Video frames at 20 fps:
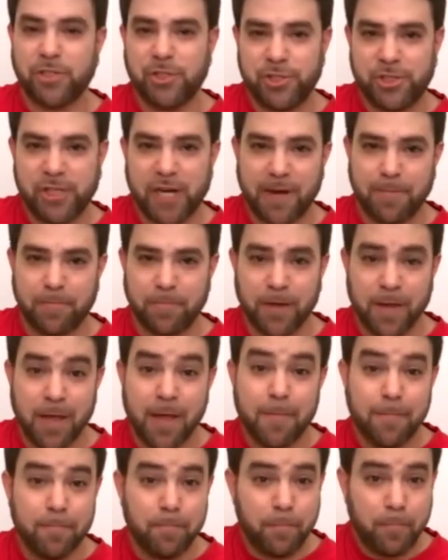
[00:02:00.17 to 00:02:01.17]
shape.
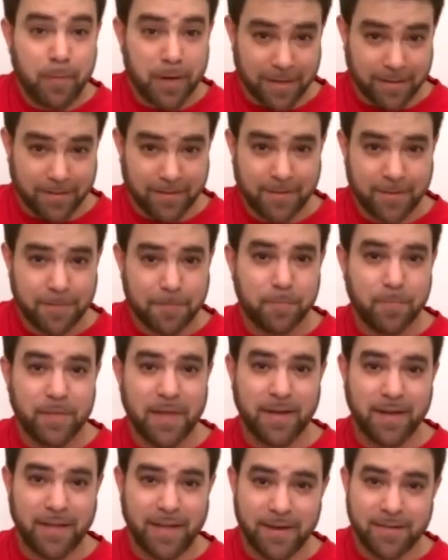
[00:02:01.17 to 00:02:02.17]
But
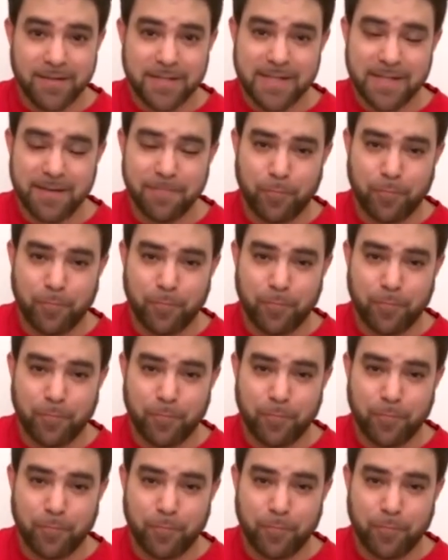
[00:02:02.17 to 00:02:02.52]
and here's the